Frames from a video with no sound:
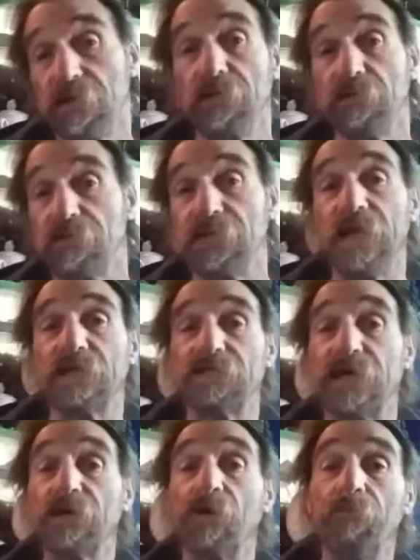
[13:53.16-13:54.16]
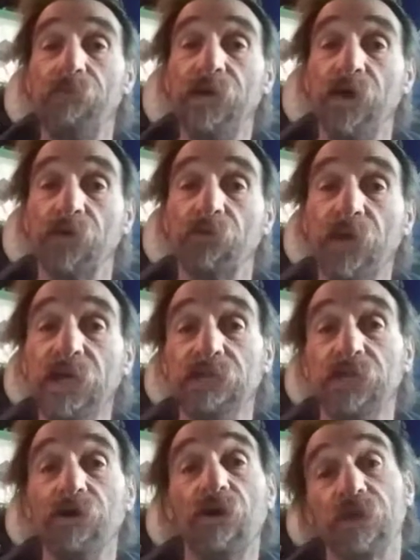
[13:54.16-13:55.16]
The next day, go pee on a weed in
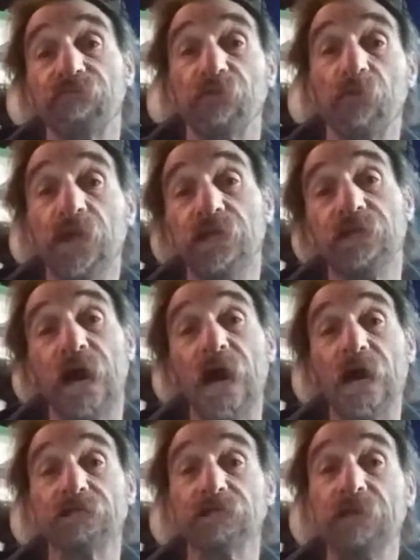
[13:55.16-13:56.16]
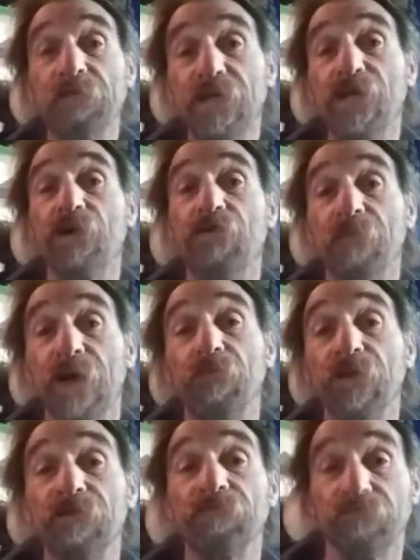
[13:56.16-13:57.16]
the yard. If the weed dies, let me know, man.
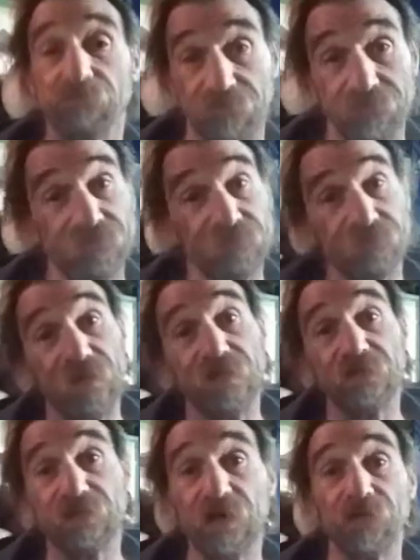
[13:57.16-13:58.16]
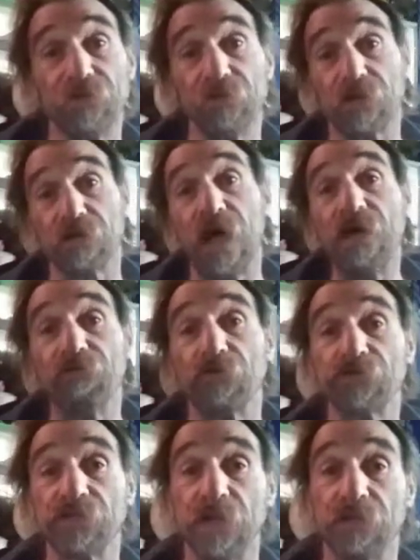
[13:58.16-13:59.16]
We can tell you're a
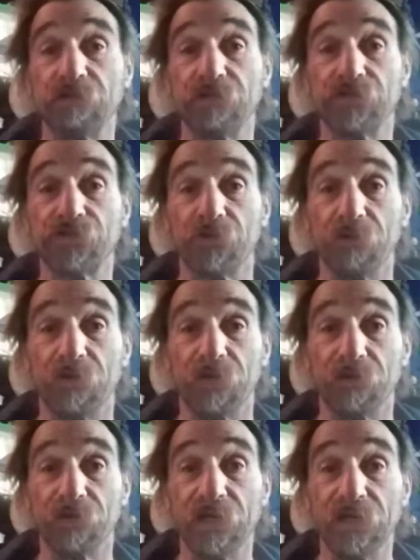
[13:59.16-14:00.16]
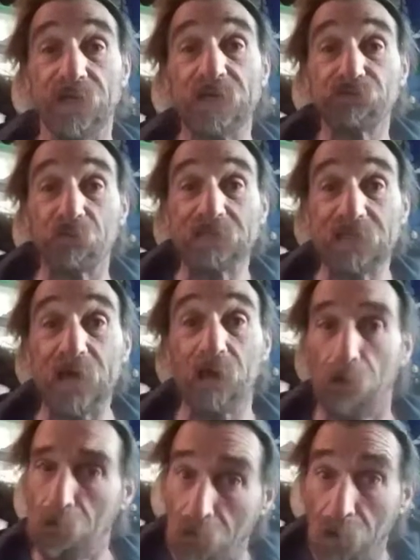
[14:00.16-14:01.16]
glyphosate distributor then. That's what that,
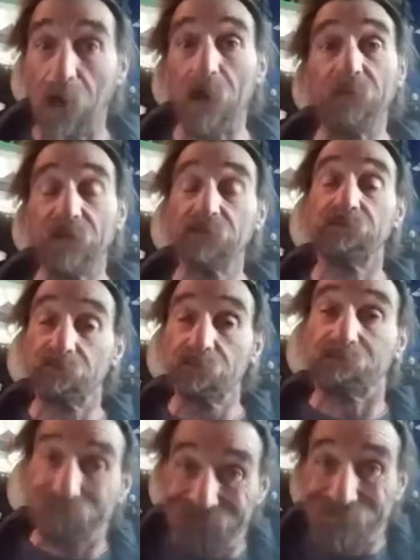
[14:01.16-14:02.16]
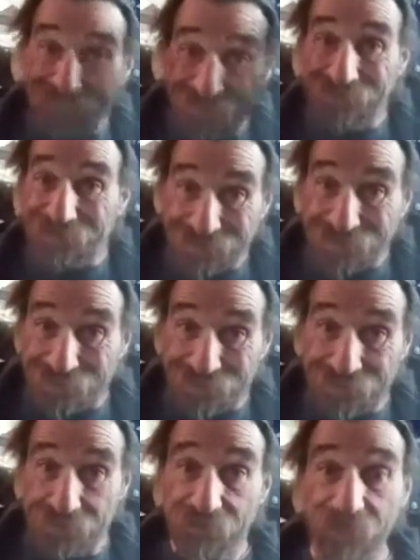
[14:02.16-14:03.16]
I mean,
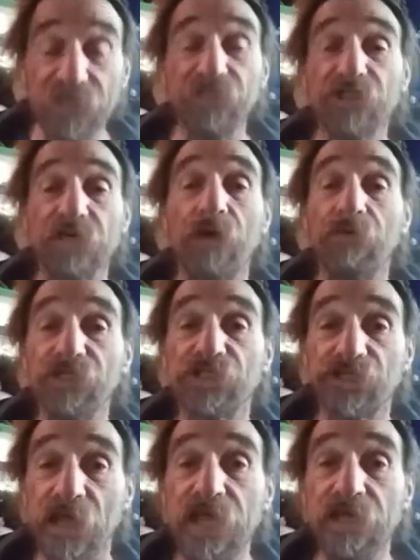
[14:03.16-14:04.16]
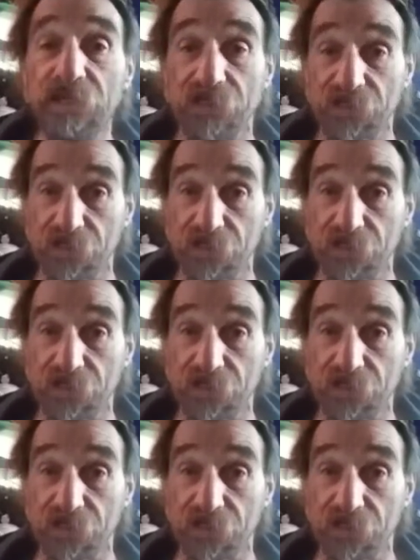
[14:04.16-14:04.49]
this is how insane this has